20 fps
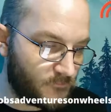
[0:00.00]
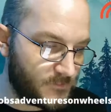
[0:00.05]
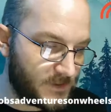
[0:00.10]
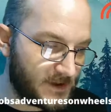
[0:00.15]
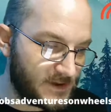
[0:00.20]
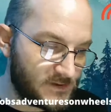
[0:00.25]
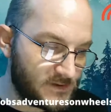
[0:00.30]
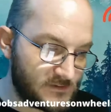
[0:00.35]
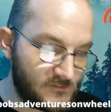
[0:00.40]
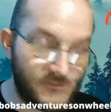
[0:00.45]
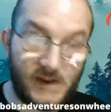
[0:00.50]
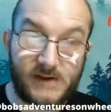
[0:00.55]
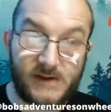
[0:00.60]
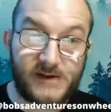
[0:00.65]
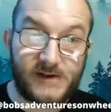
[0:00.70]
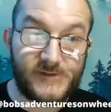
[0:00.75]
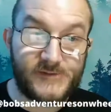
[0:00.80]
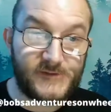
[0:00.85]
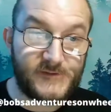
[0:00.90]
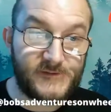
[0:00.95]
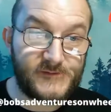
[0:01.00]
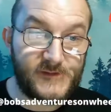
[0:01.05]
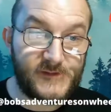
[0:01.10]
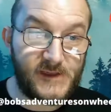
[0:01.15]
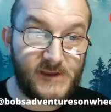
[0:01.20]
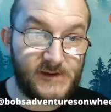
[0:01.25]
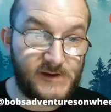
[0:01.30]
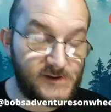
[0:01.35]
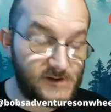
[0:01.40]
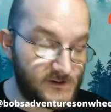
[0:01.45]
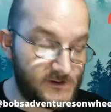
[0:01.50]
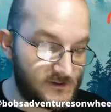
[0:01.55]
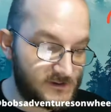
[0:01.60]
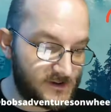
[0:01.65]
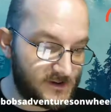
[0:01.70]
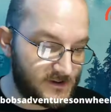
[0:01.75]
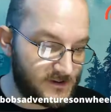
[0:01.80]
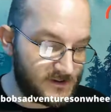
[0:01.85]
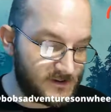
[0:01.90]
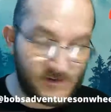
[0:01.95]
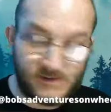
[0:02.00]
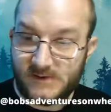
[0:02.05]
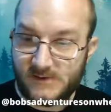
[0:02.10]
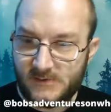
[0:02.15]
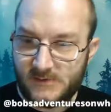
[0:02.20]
Daydream About Nice Things out here in